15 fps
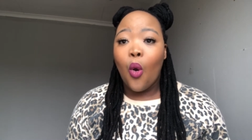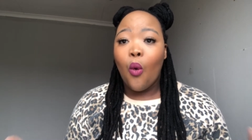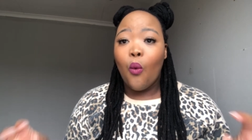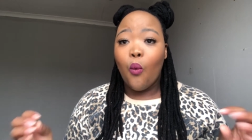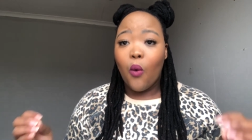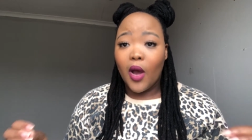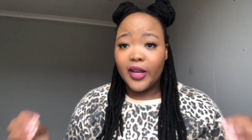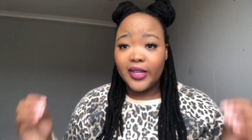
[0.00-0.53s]

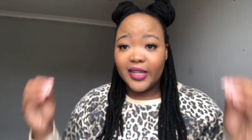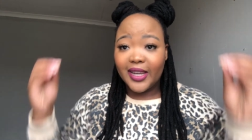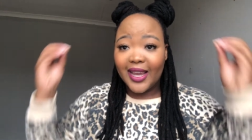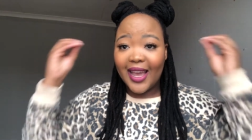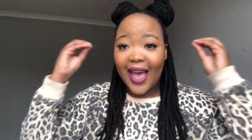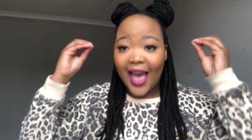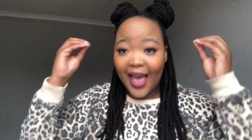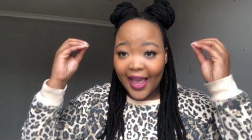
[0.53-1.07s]
what
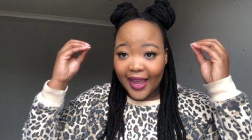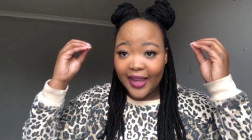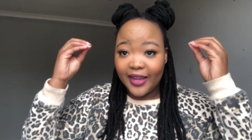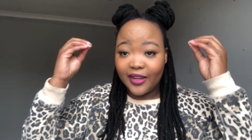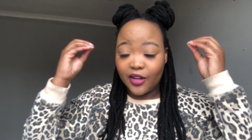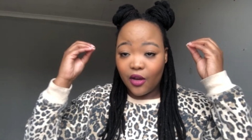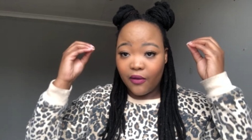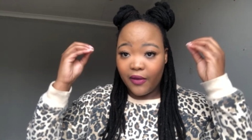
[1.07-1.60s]
kind
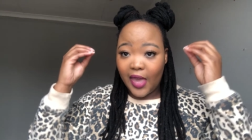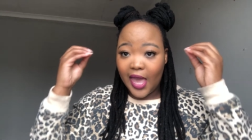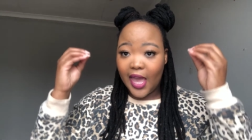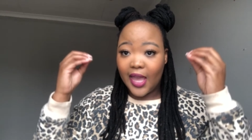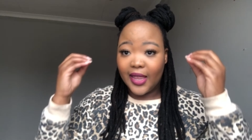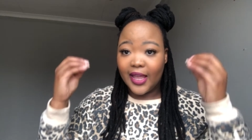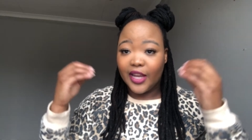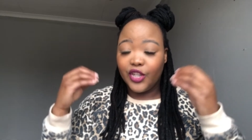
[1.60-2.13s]
of hair
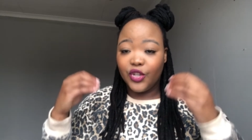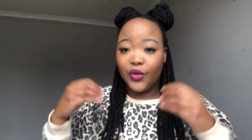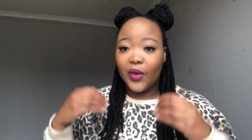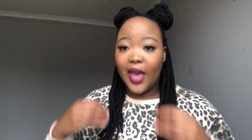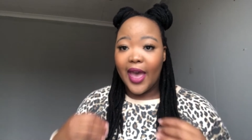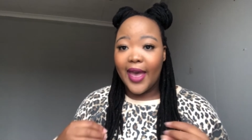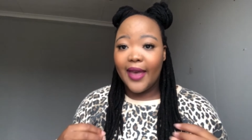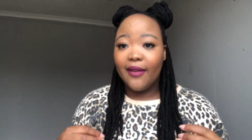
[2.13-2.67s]
that you
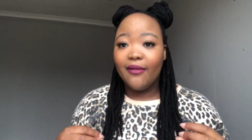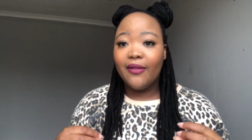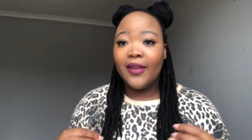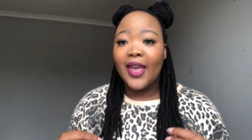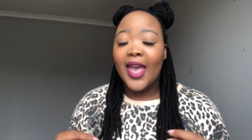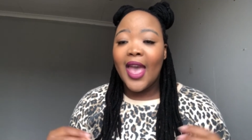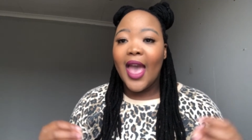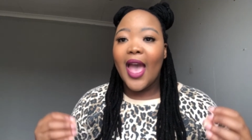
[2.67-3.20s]
have,
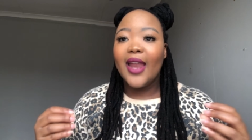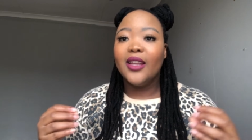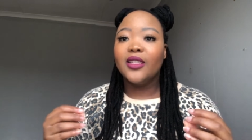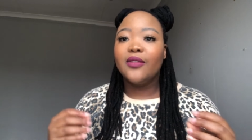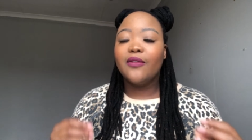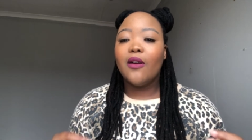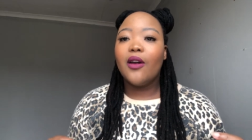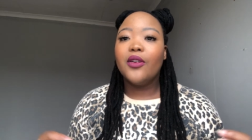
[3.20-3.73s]
and as
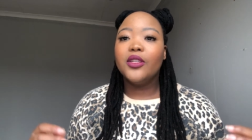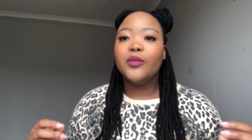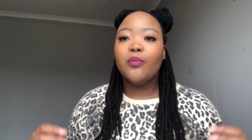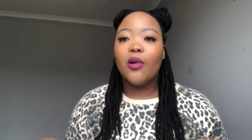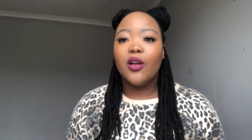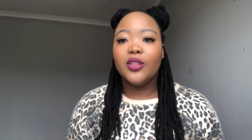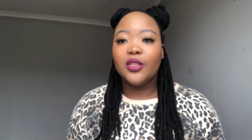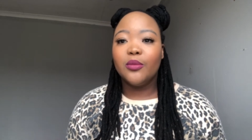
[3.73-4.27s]
far as
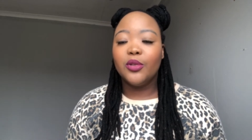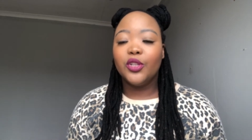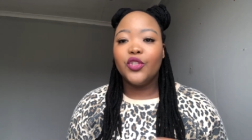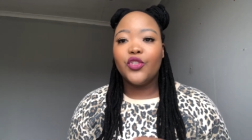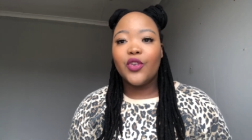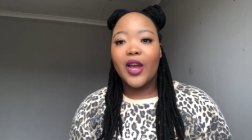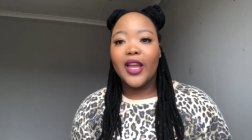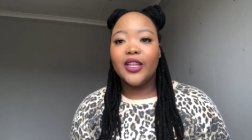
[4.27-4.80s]
possible
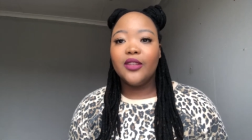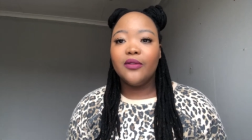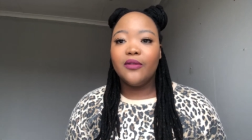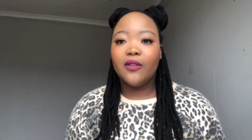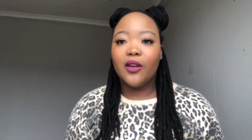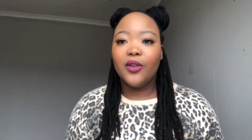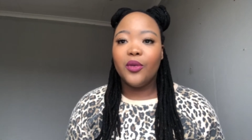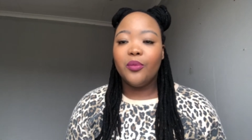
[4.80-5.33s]
try to
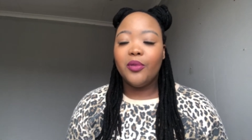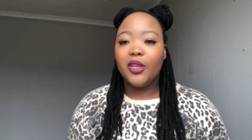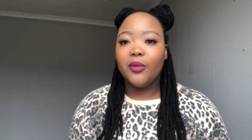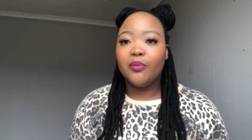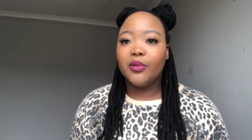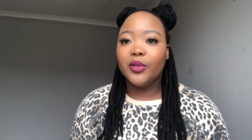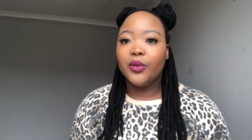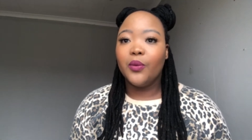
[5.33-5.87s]
follow
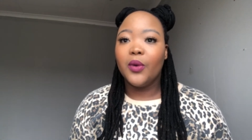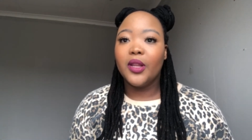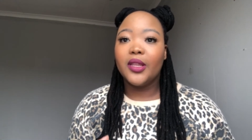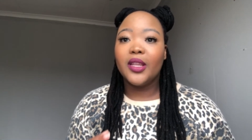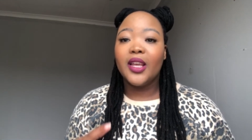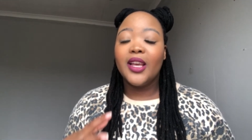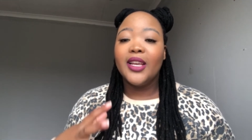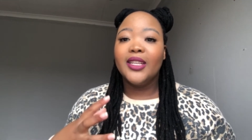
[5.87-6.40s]
people with
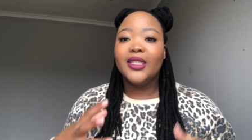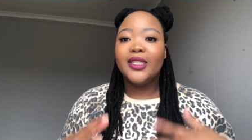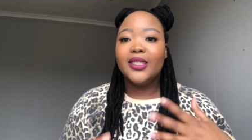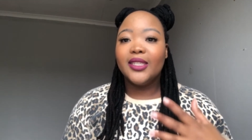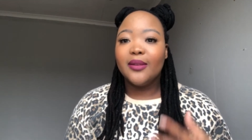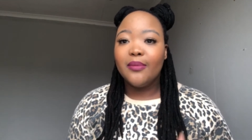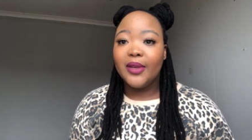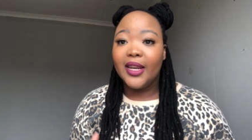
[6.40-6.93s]

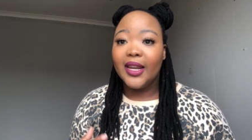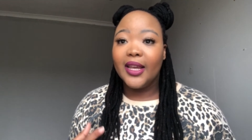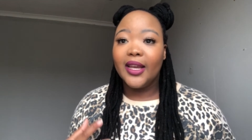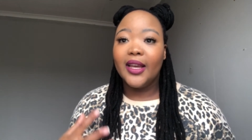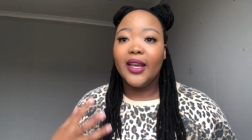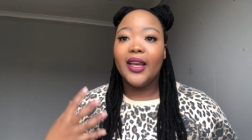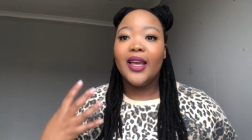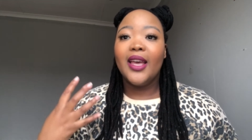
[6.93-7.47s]

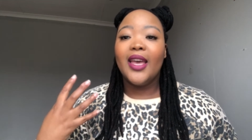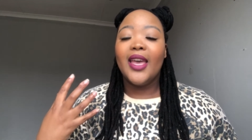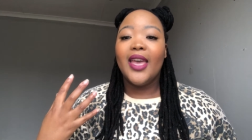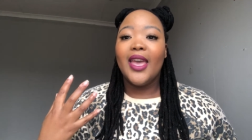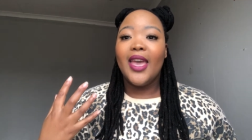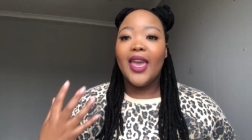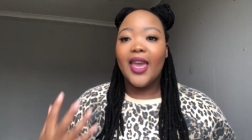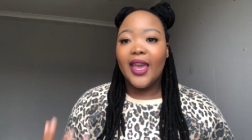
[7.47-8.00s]
similar
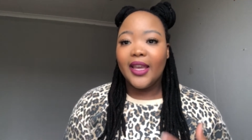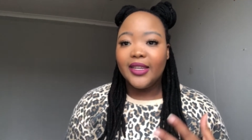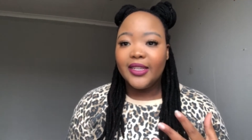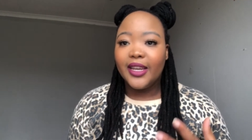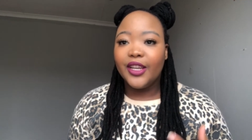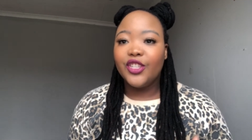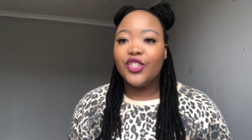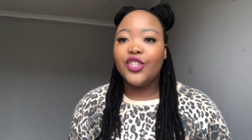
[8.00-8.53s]
hair
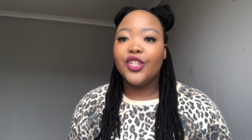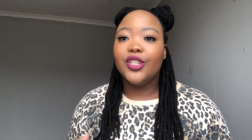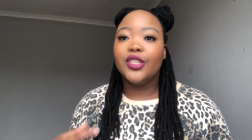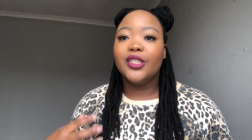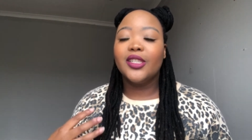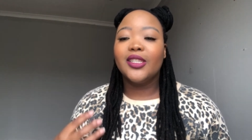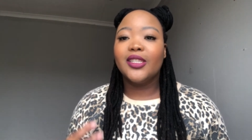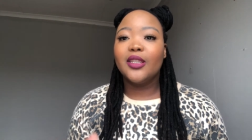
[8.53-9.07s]
textures,
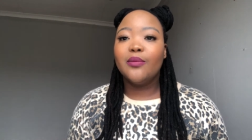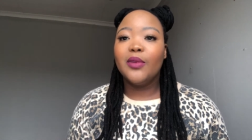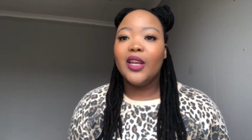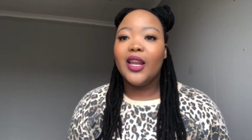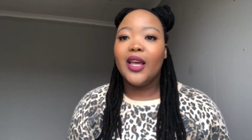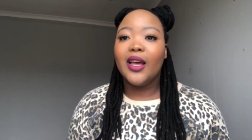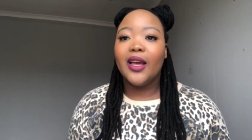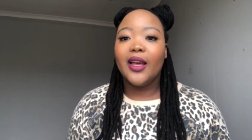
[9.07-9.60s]

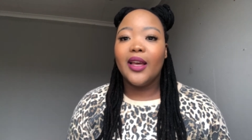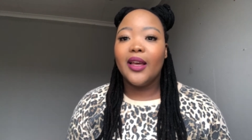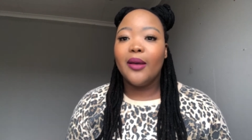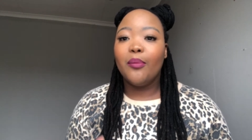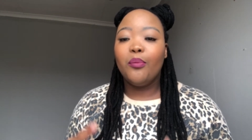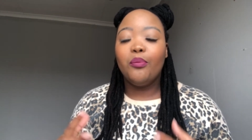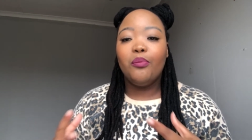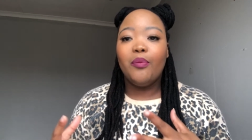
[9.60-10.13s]
similar
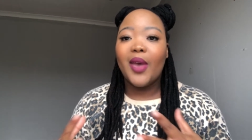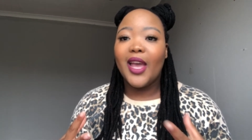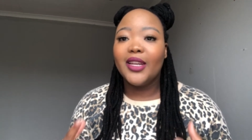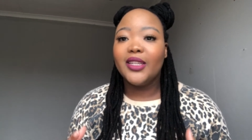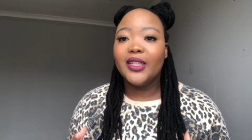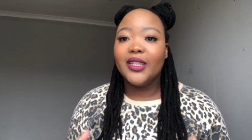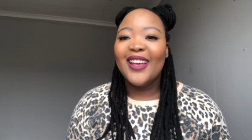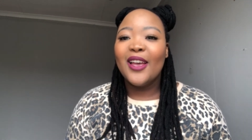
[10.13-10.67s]

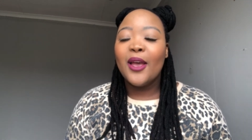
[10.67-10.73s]
pattern,